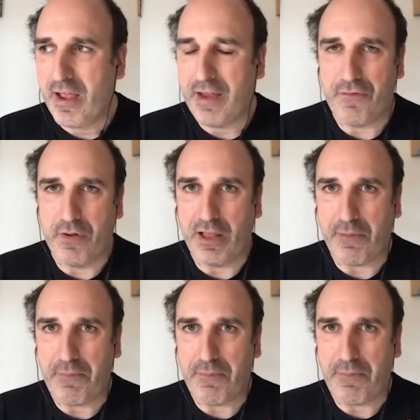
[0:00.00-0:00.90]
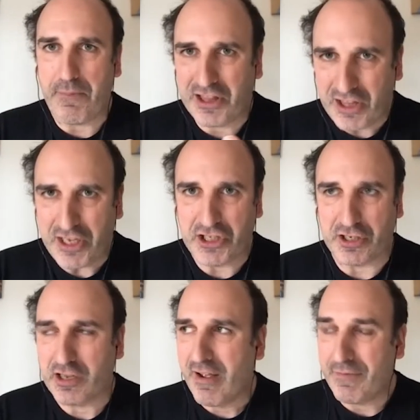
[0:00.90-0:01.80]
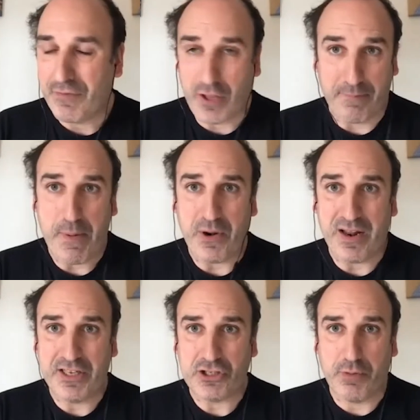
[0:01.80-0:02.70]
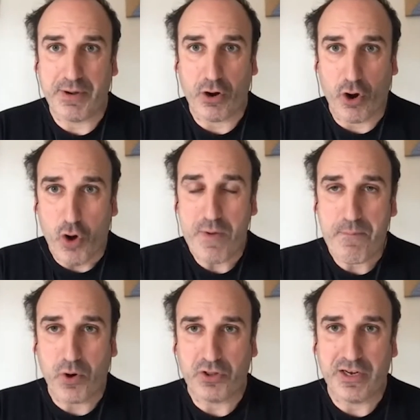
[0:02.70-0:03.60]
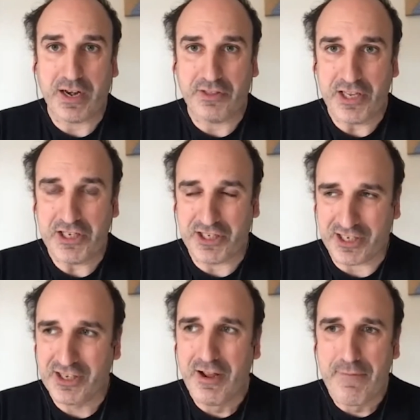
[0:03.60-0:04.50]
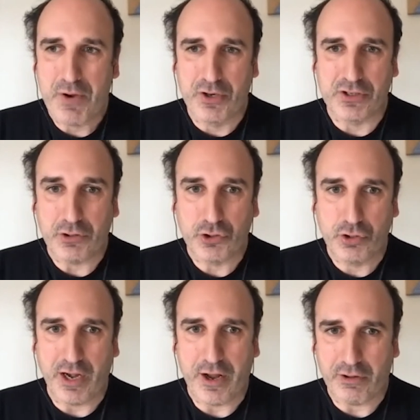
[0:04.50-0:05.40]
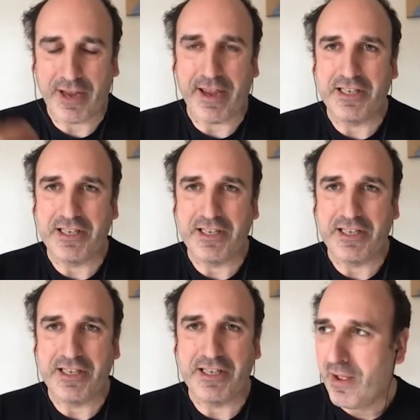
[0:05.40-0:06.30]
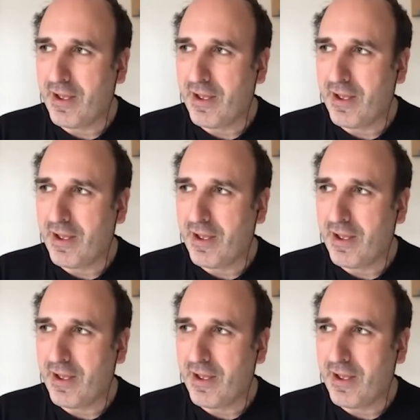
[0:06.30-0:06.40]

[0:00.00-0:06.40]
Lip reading: They've been the teachers. The people have discovered how important are teachers, because now suddenly all the kids are at home,